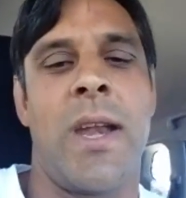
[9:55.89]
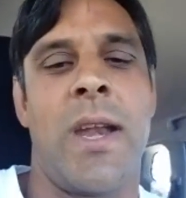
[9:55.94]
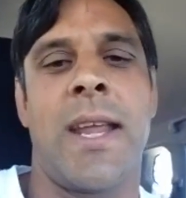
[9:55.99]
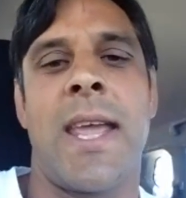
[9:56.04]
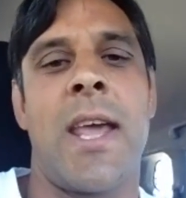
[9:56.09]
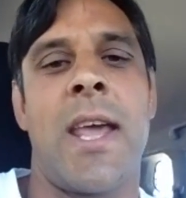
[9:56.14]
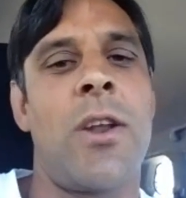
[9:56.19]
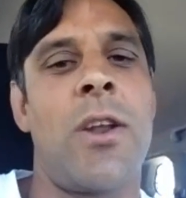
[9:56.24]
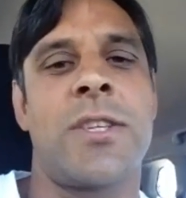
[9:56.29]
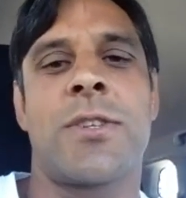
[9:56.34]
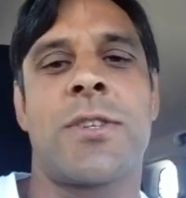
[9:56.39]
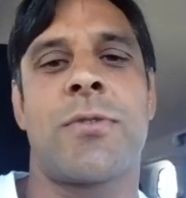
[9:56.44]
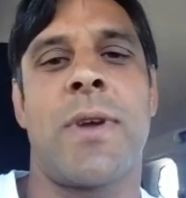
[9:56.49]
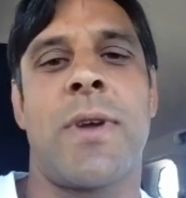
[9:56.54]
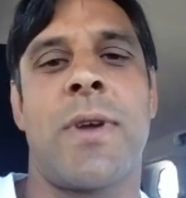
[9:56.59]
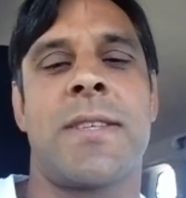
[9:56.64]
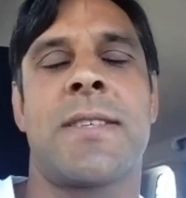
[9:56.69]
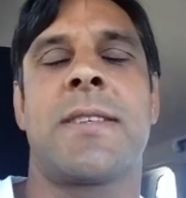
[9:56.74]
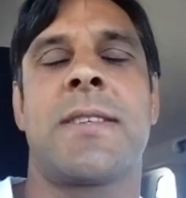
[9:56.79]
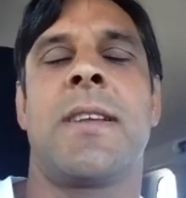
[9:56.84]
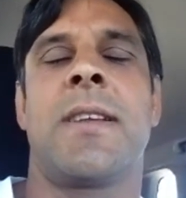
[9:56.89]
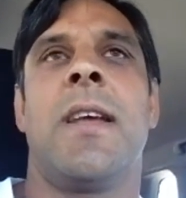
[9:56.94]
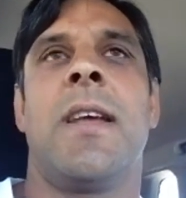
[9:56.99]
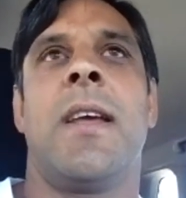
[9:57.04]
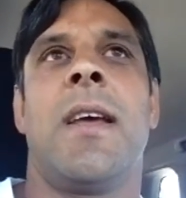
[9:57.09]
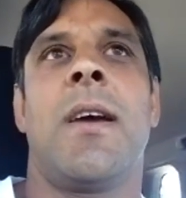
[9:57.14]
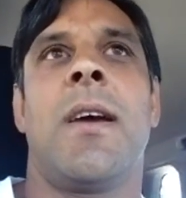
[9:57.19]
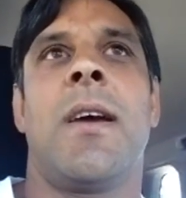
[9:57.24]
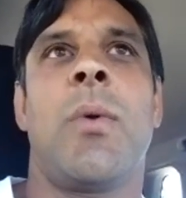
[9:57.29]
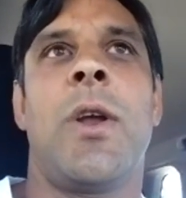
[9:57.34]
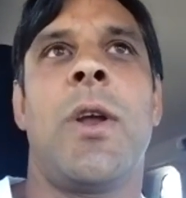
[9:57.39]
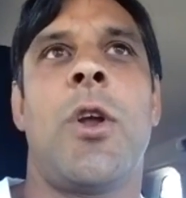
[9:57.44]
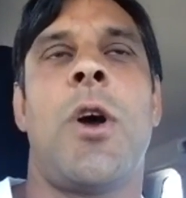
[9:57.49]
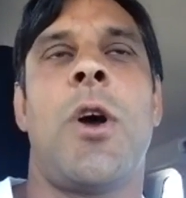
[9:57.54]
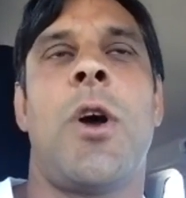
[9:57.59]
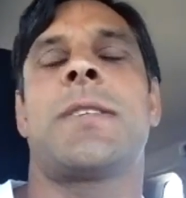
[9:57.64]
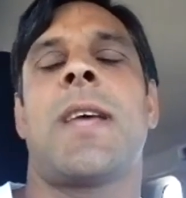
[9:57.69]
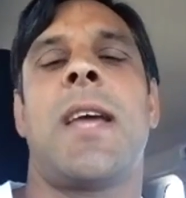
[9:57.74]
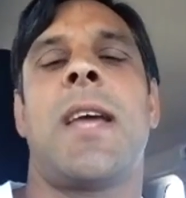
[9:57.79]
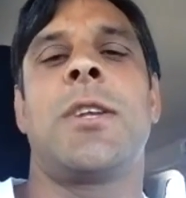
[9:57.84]
And again, I stress, we're
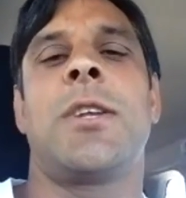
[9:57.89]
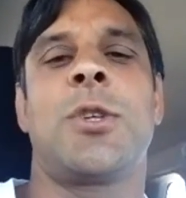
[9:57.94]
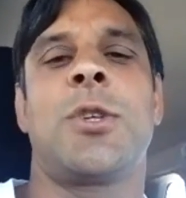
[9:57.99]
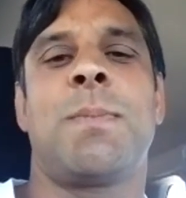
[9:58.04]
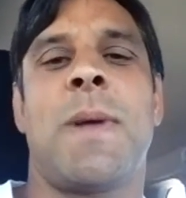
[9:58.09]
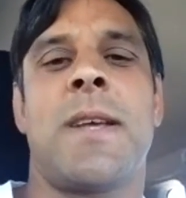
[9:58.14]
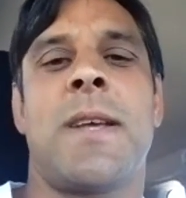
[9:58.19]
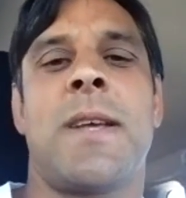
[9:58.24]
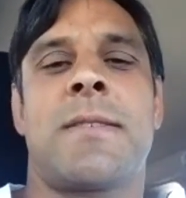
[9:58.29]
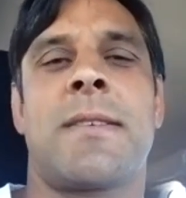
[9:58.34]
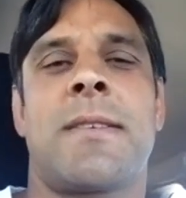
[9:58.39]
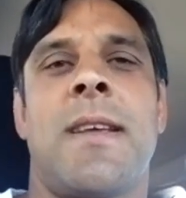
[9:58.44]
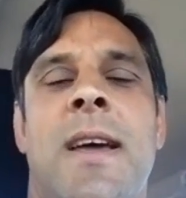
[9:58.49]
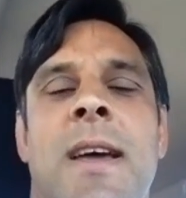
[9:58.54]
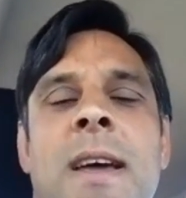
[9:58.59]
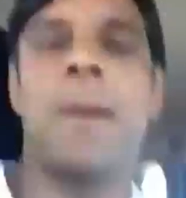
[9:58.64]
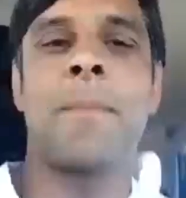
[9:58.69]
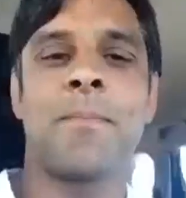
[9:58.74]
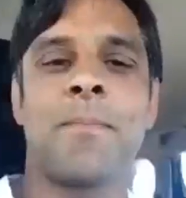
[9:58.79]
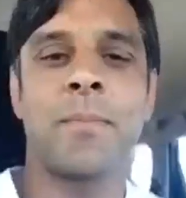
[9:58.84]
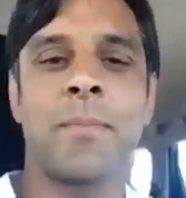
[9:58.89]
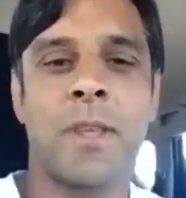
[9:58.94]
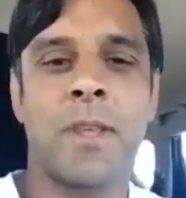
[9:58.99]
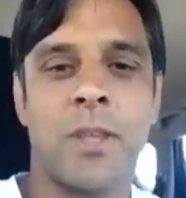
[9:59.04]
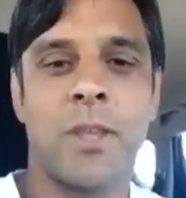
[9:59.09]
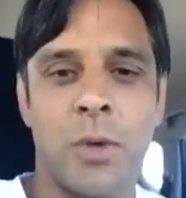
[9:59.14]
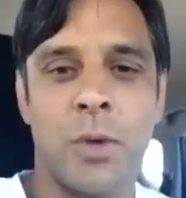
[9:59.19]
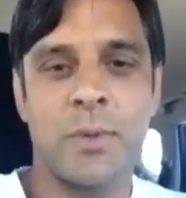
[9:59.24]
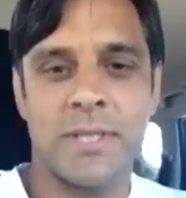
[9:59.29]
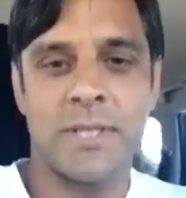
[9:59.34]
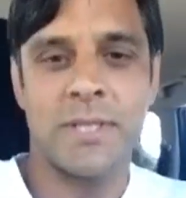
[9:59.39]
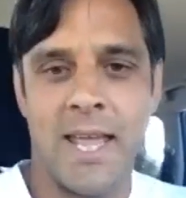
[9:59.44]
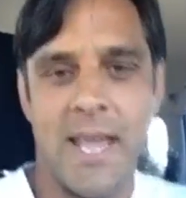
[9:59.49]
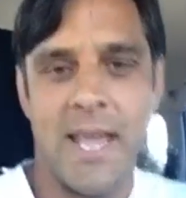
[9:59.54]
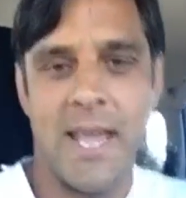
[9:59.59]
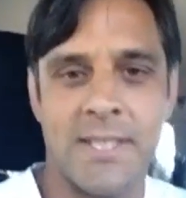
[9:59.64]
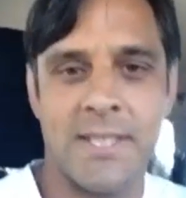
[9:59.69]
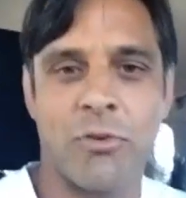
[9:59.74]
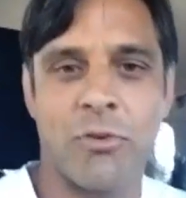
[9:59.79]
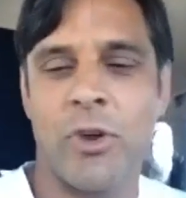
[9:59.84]
not saying Juice Plus cures
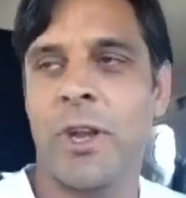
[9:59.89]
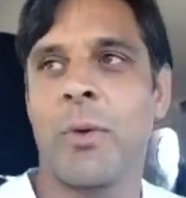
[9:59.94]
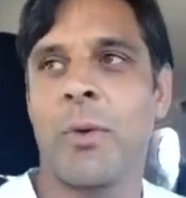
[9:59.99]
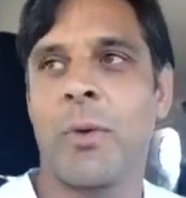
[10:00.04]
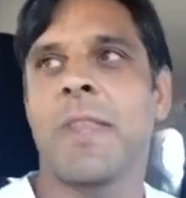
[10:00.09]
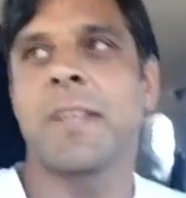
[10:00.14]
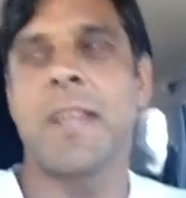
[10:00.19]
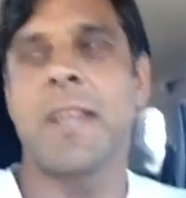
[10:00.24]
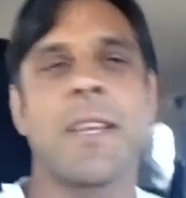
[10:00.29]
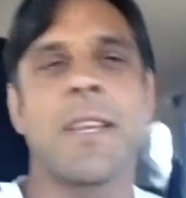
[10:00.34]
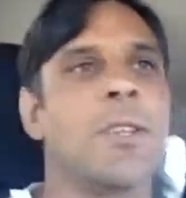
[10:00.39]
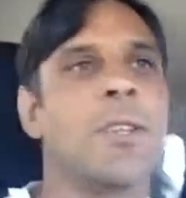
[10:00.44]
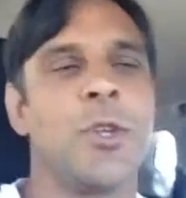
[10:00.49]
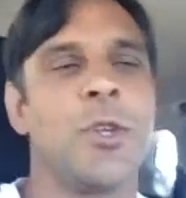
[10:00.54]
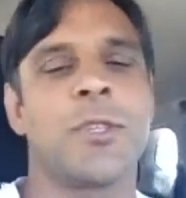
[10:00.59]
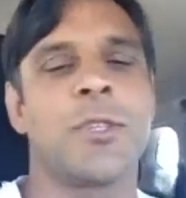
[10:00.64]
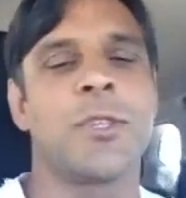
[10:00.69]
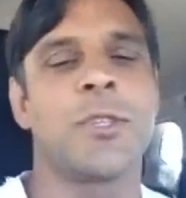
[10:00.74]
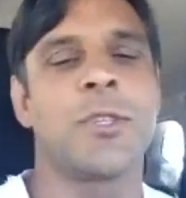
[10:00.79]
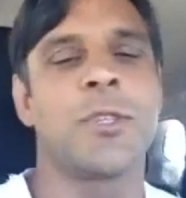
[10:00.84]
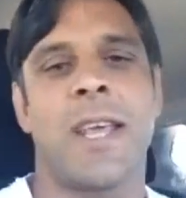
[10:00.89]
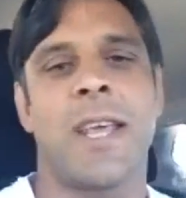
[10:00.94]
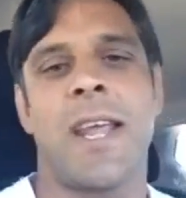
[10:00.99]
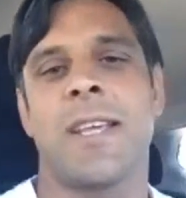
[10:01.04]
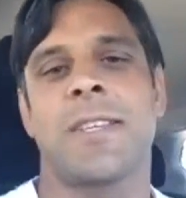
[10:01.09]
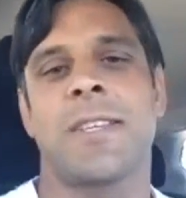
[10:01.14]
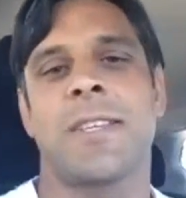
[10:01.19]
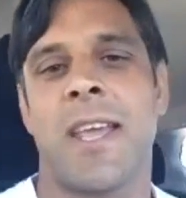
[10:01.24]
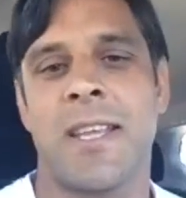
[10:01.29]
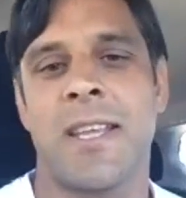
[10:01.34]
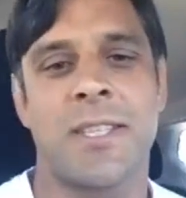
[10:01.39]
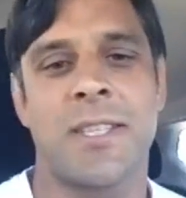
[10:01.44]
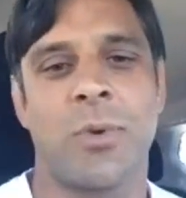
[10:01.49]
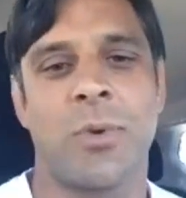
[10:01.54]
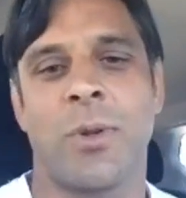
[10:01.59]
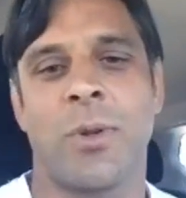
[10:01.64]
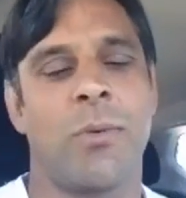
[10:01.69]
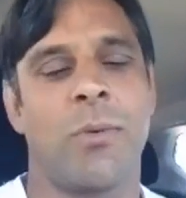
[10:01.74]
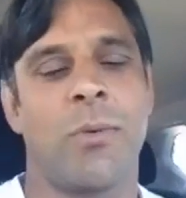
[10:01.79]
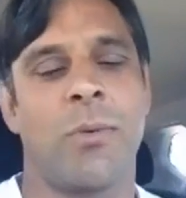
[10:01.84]
cancer, or anyone that doesn't use it that has
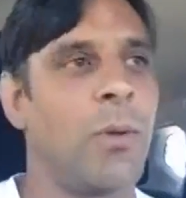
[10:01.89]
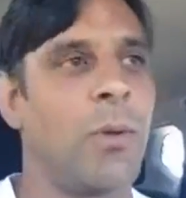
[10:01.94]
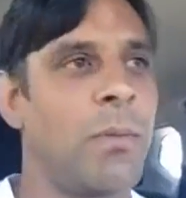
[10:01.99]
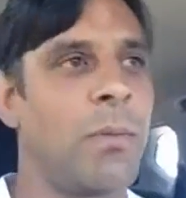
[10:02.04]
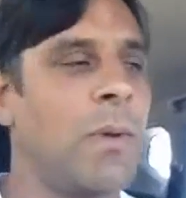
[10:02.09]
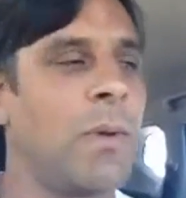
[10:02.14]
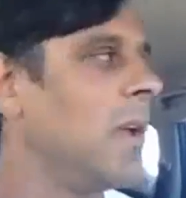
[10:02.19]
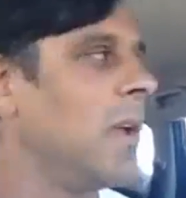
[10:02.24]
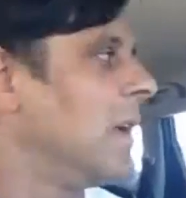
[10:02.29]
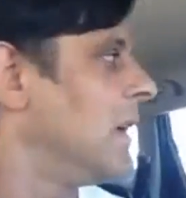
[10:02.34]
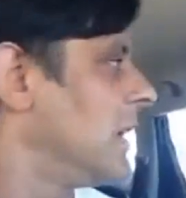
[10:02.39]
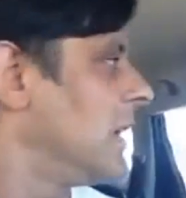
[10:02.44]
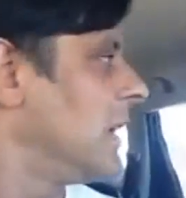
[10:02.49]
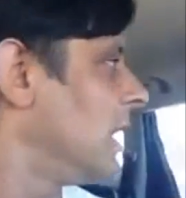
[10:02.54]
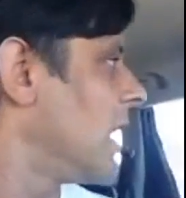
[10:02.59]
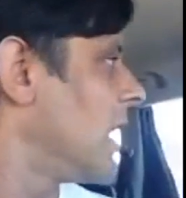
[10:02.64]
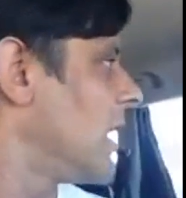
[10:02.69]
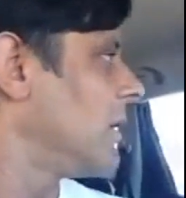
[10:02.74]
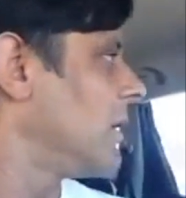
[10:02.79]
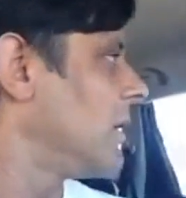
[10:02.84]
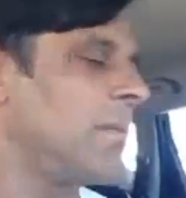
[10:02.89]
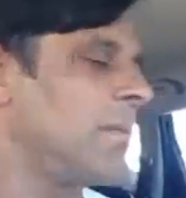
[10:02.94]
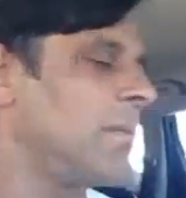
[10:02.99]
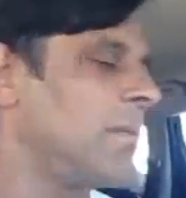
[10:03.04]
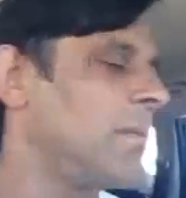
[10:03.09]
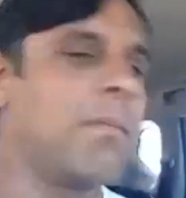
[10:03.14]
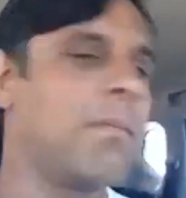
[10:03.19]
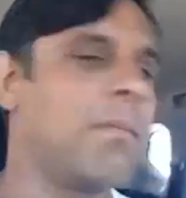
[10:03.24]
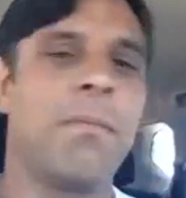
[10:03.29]
cancer will you know,